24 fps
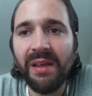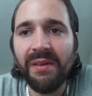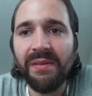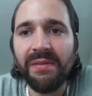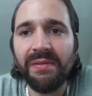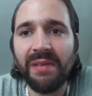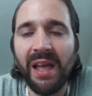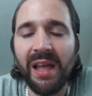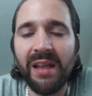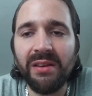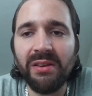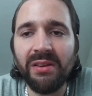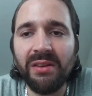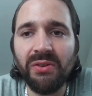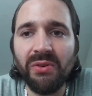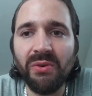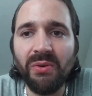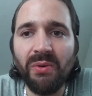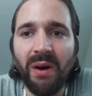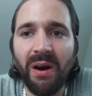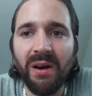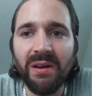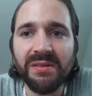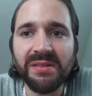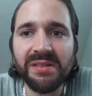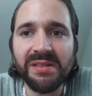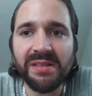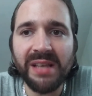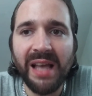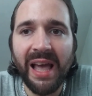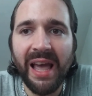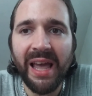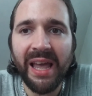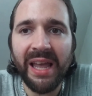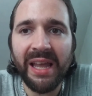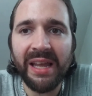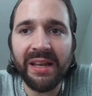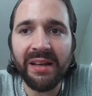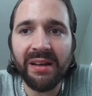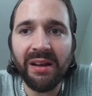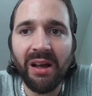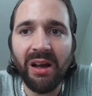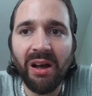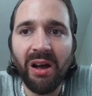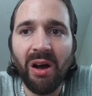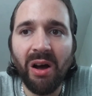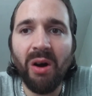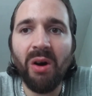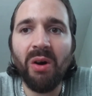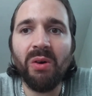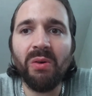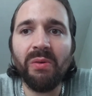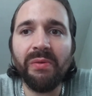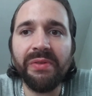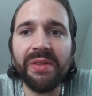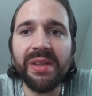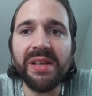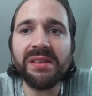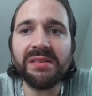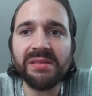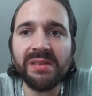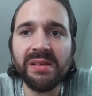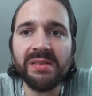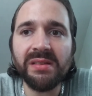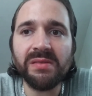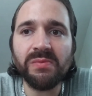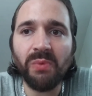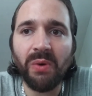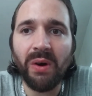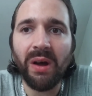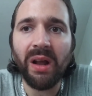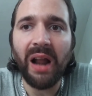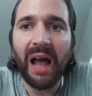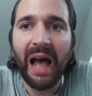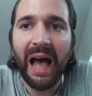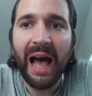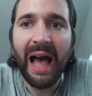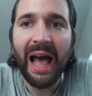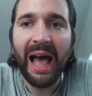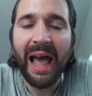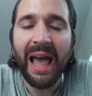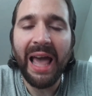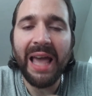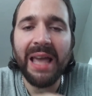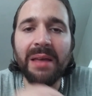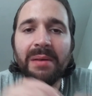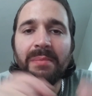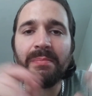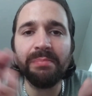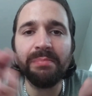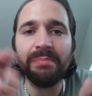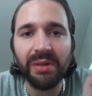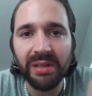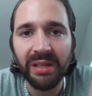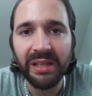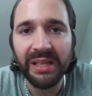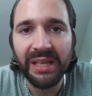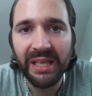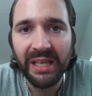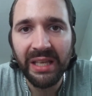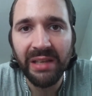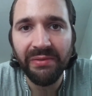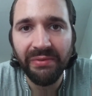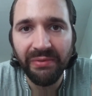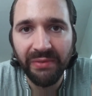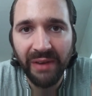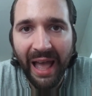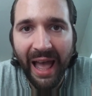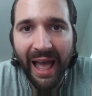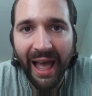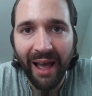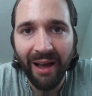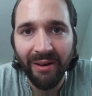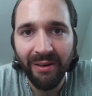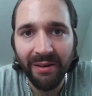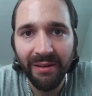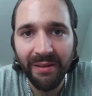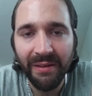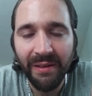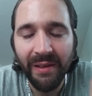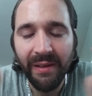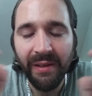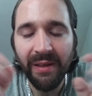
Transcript: then you are saying, oh, this is what I believe now.